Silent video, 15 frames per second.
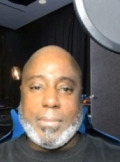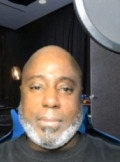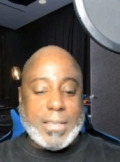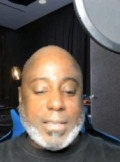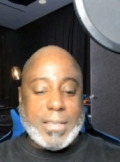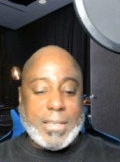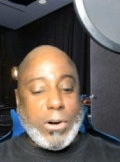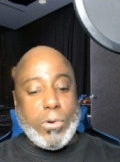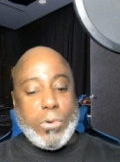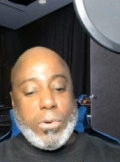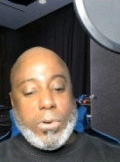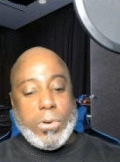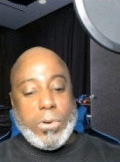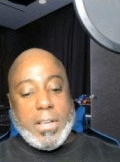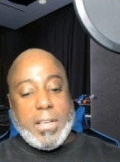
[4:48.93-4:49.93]
So
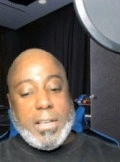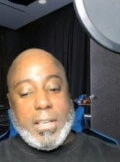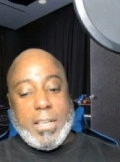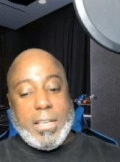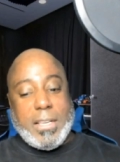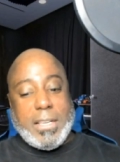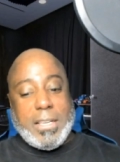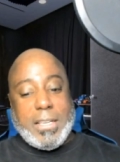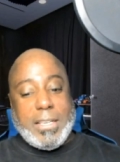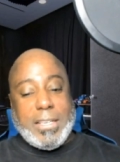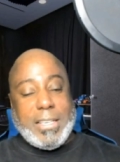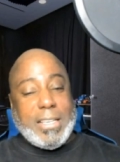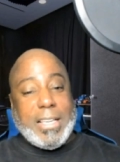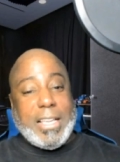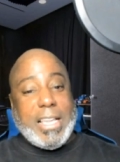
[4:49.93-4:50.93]

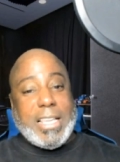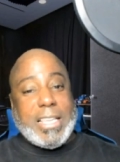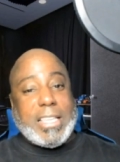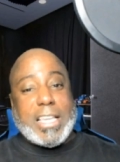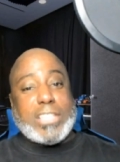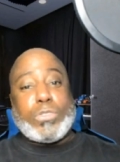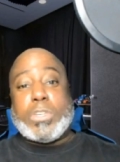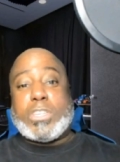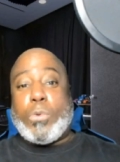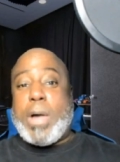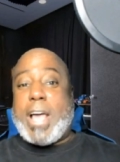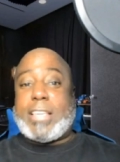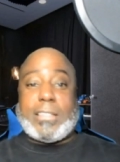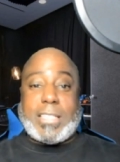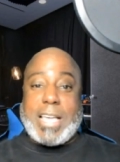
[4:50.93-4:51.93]
this was a
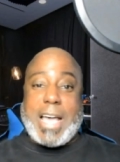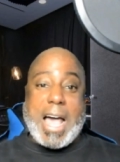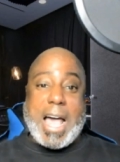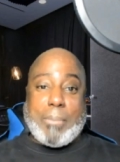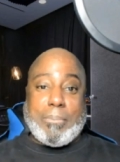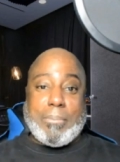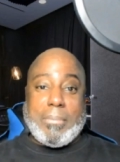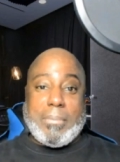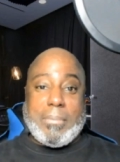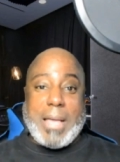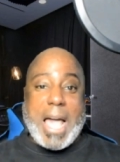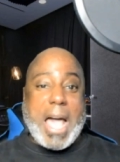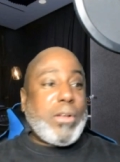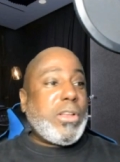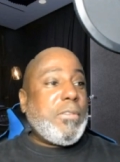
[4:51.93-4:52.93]
waste of time.
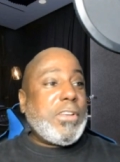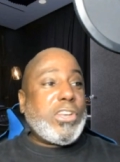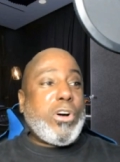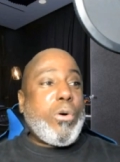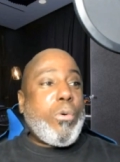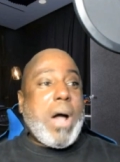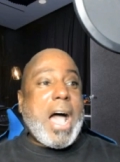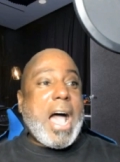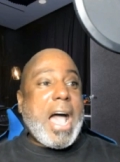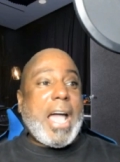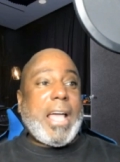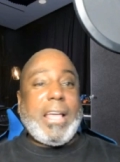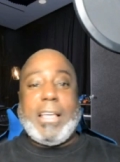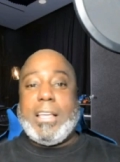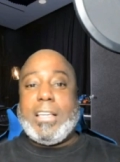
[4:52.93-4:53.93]
I don't even know
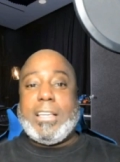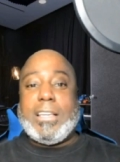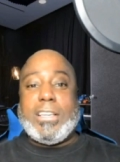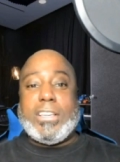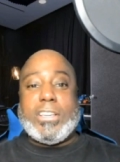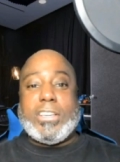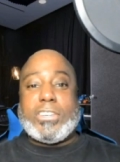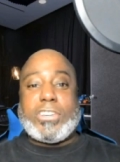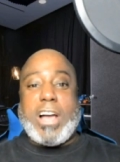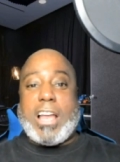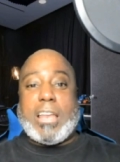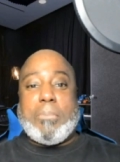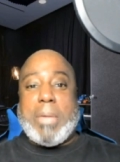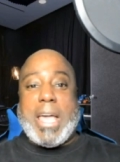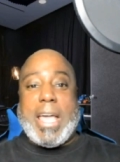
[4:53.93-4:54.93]
why
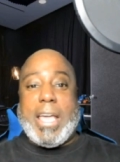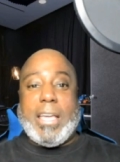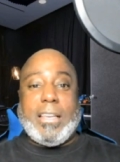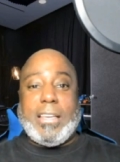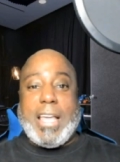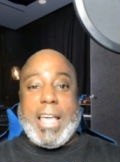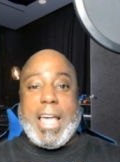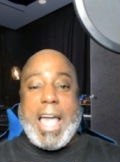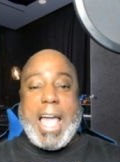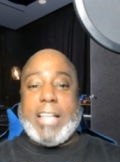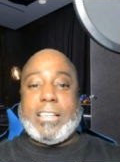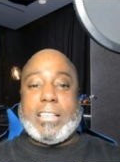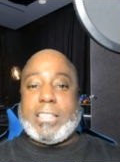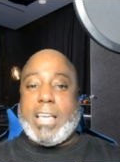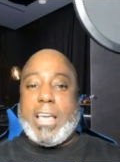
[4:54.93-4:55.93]
Charlemagne had
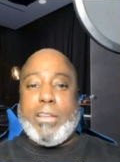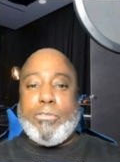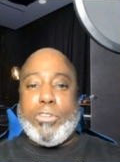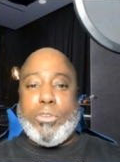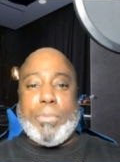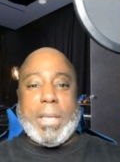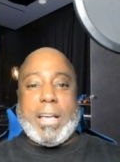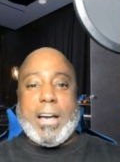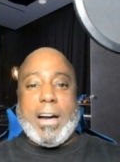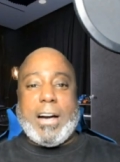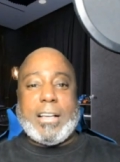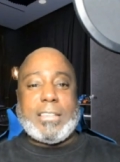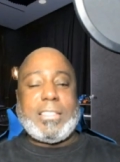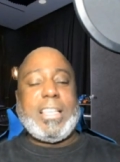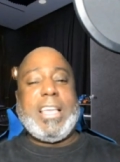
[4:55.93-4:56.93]
this interview,
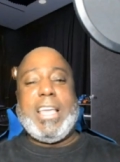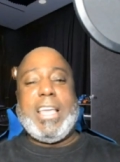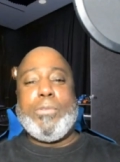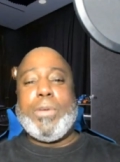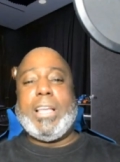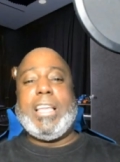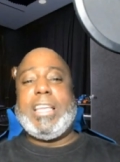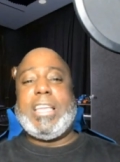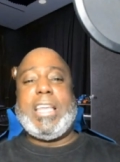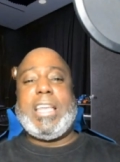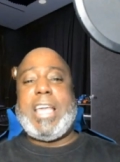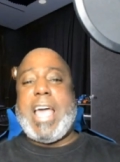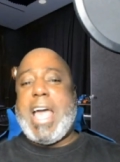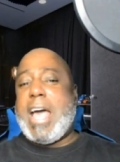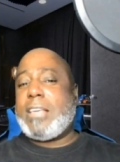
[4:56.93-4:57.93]
because he really
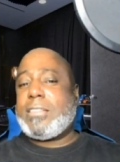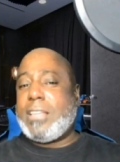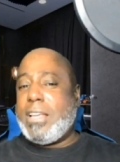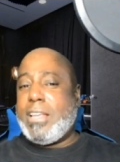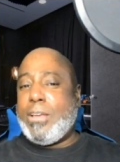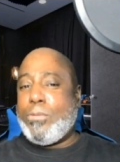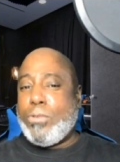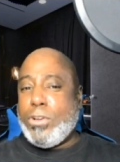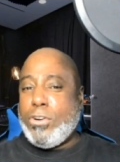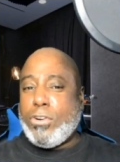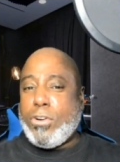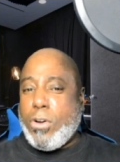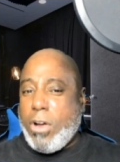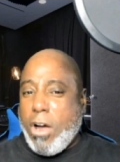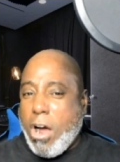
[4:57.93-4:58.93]
didn't ask any
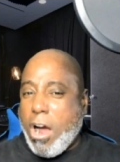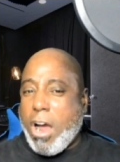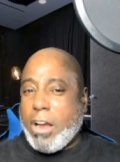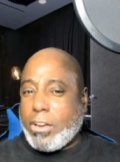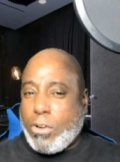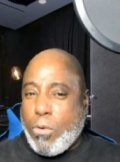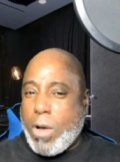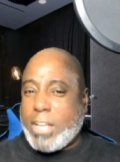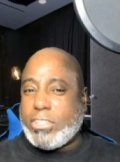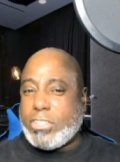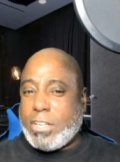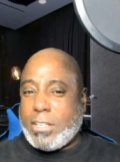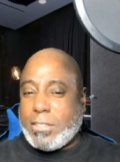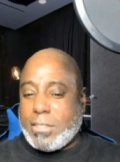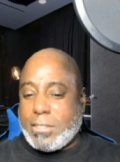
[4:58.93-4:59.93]
real hard questions.